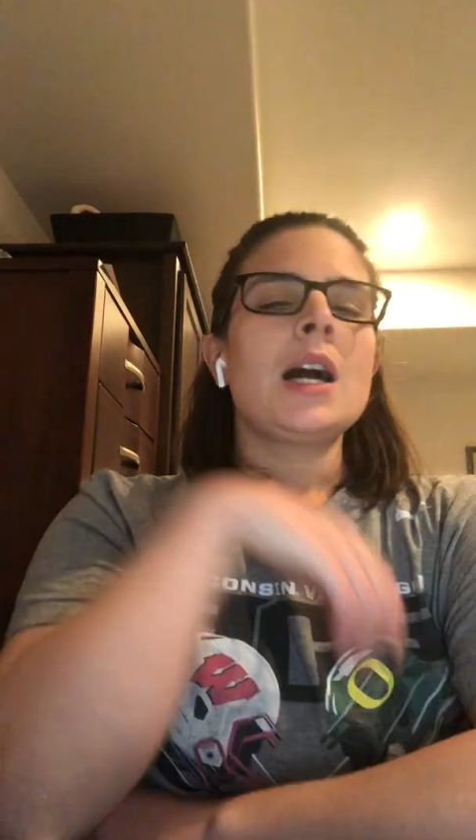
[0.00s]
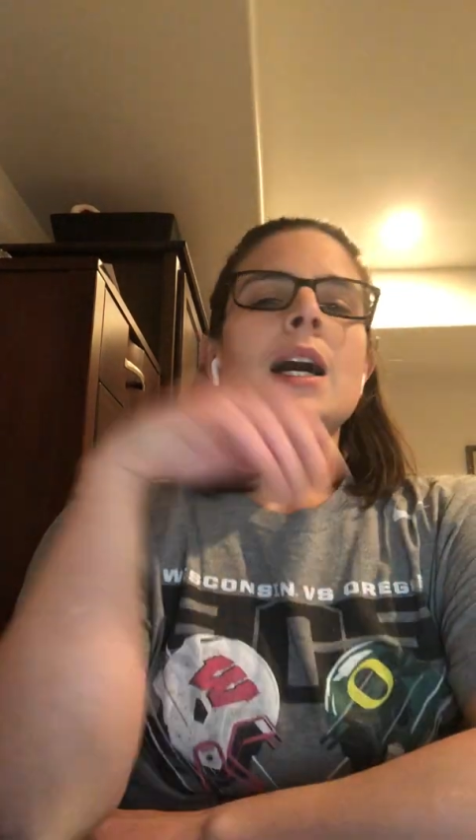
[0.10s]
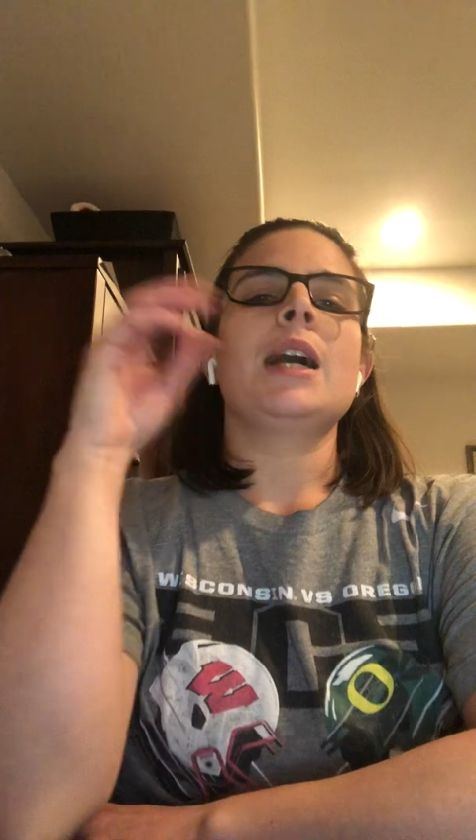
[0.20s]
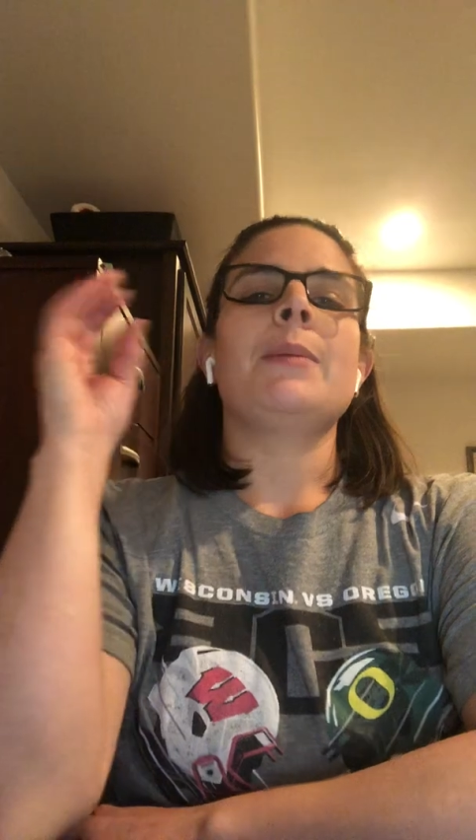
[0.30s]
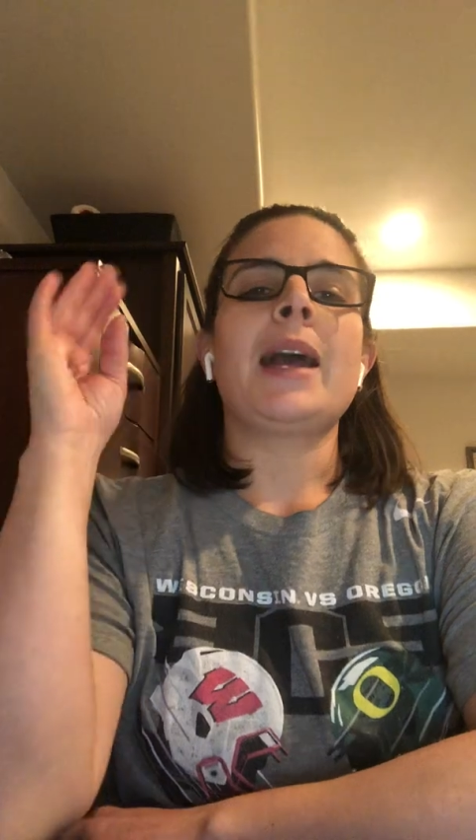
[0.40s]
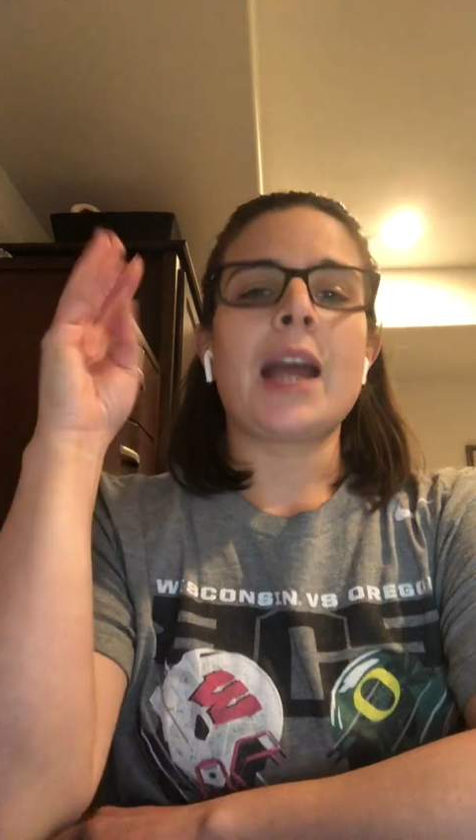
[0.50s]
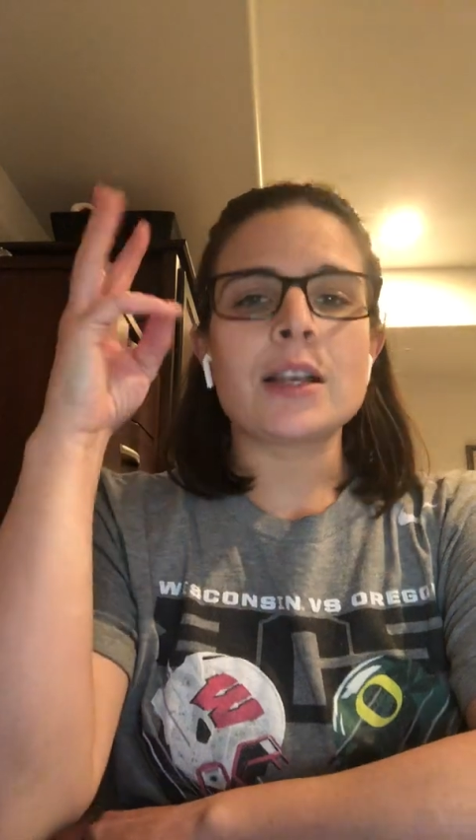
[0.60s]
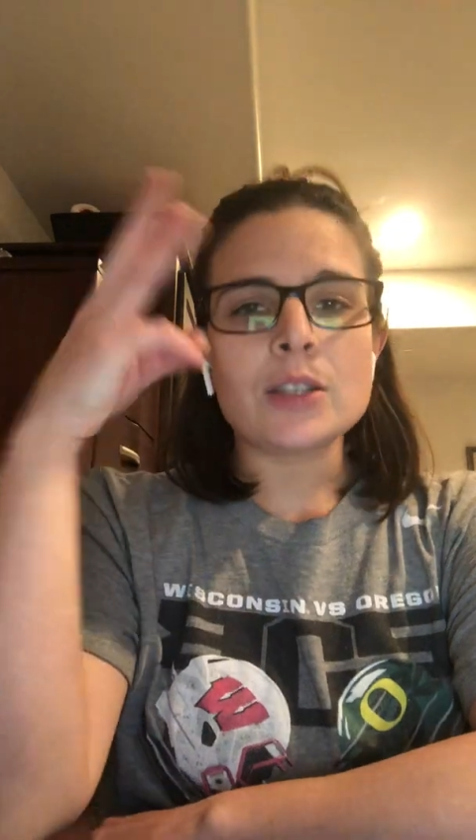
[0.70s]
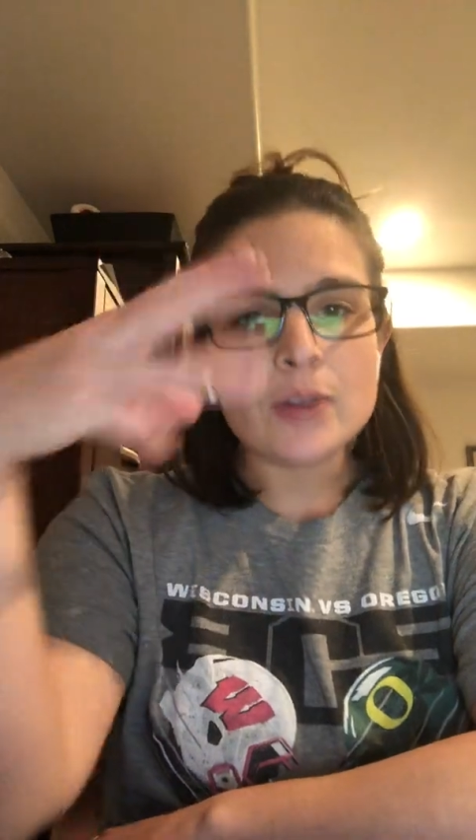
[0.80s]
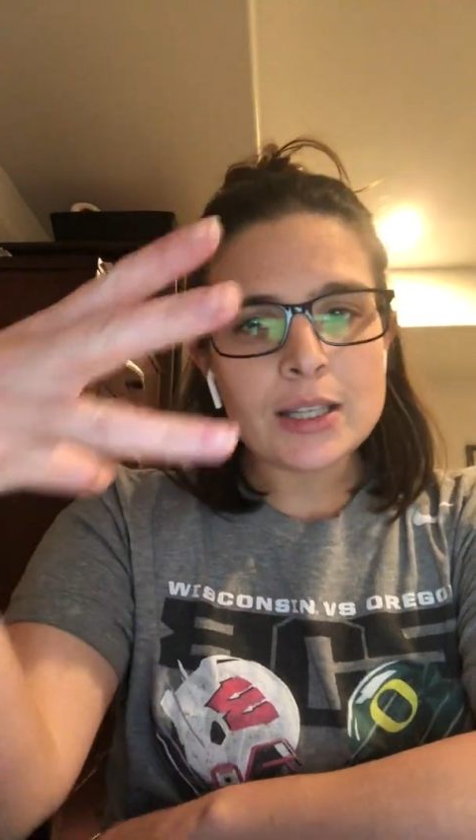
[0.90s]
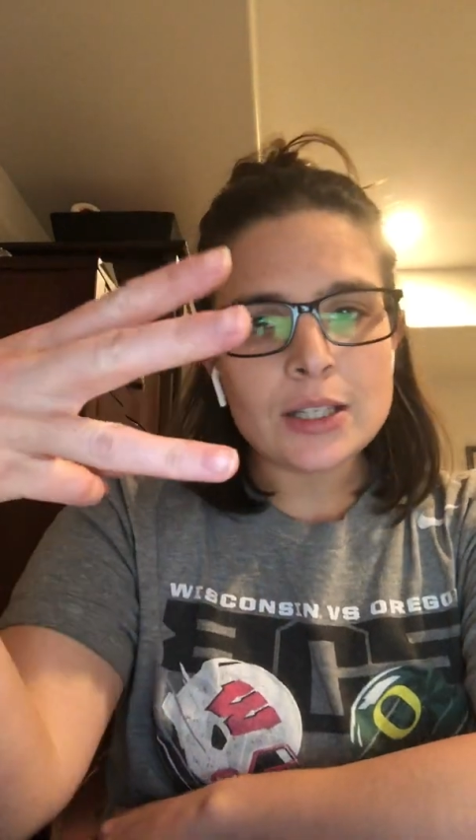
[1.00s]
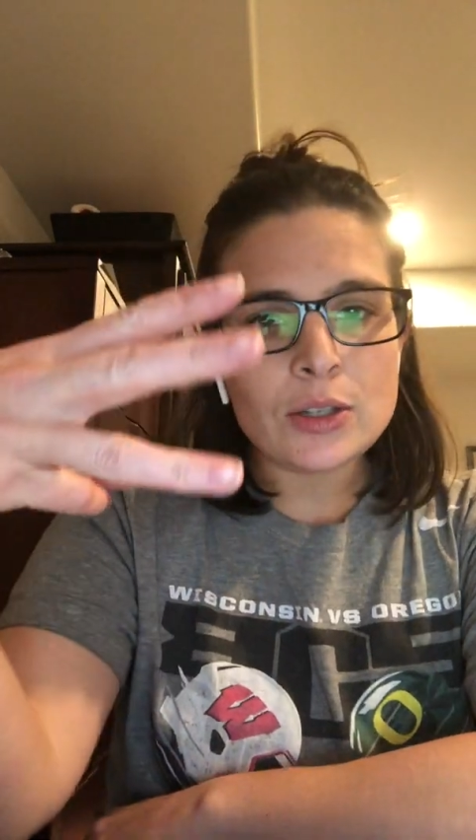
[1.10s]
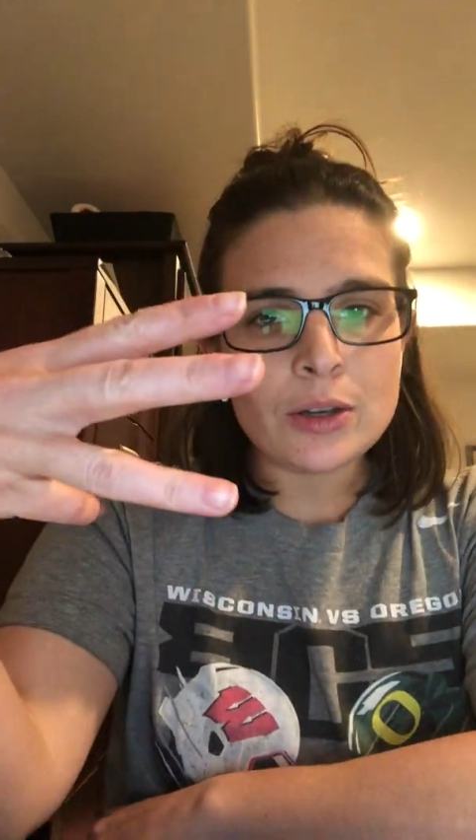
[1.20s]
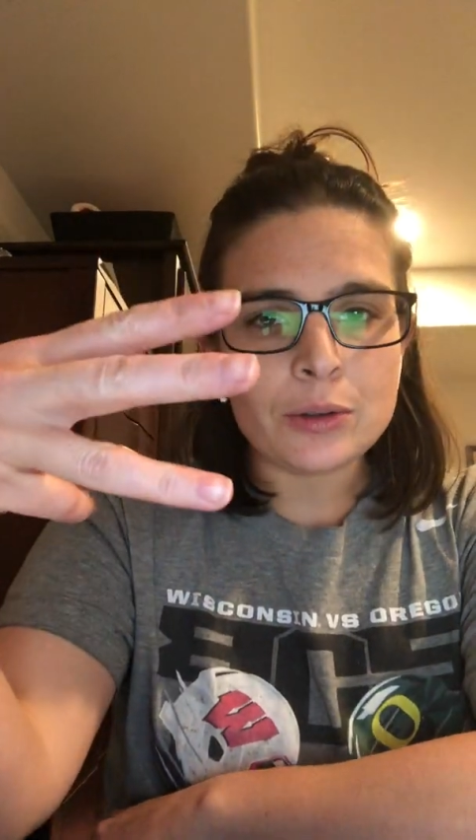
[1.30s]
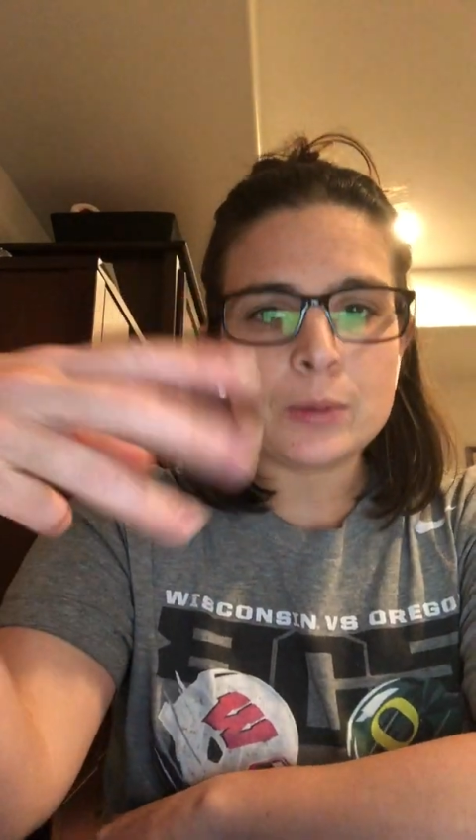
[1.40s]
I asked you guys to do
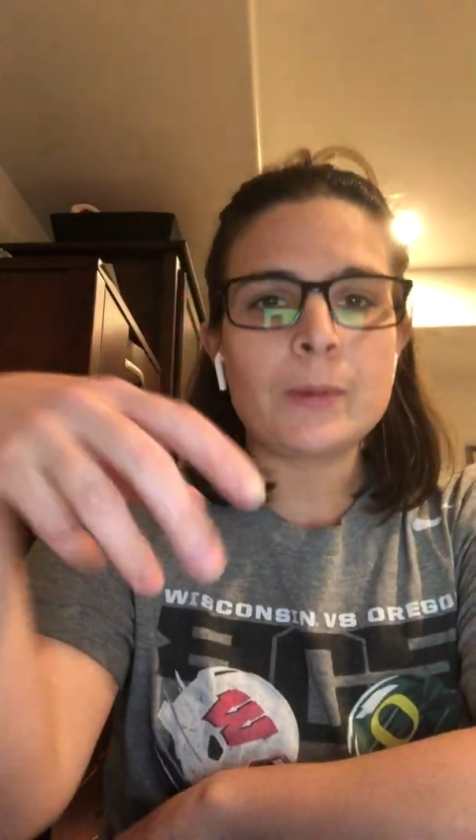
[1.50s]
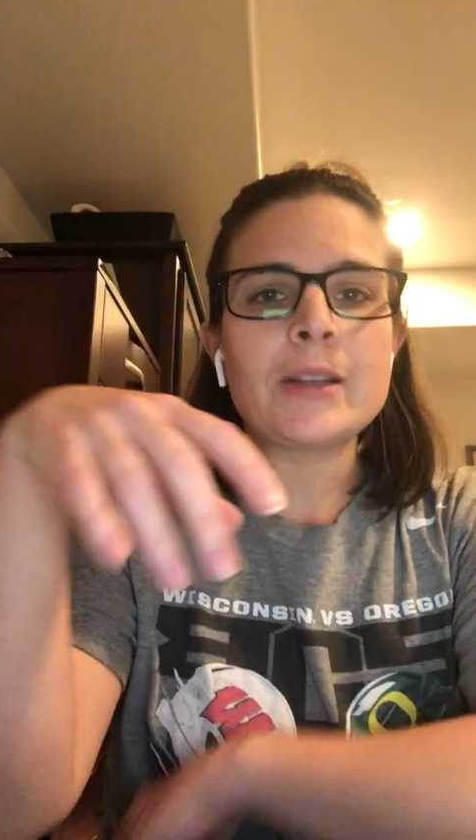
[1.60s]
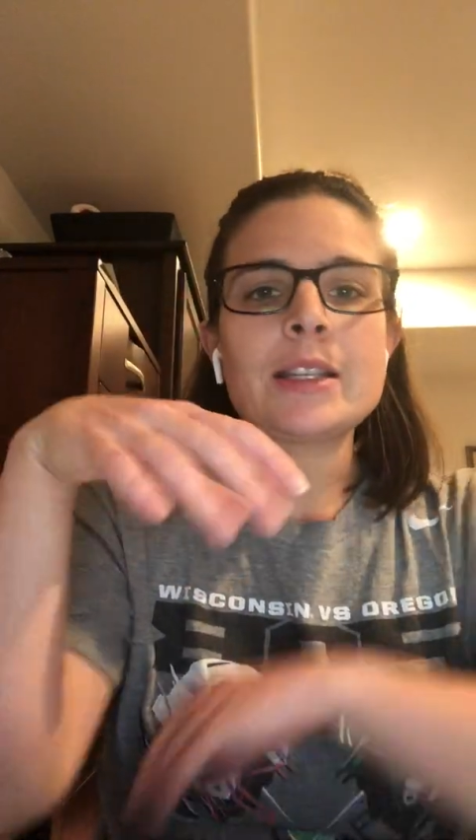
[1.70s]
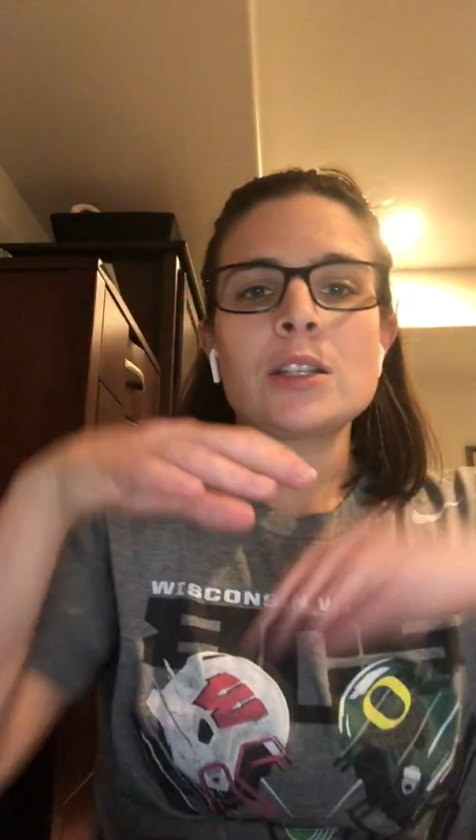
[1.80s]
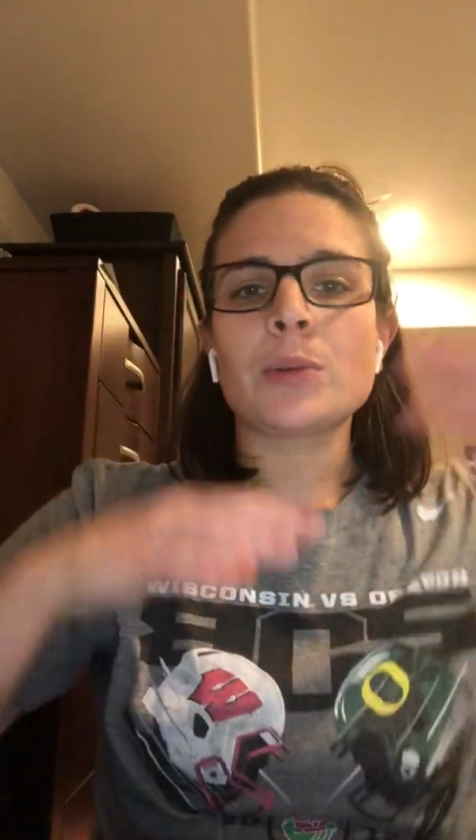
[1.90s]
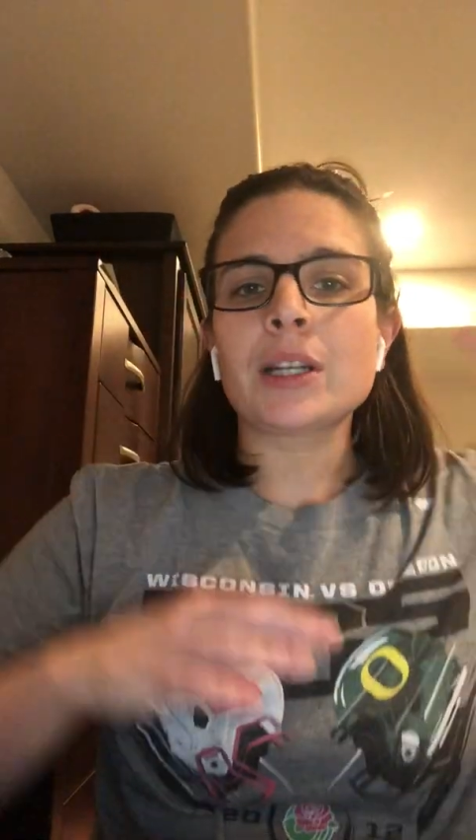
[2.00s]
your 3 reasons.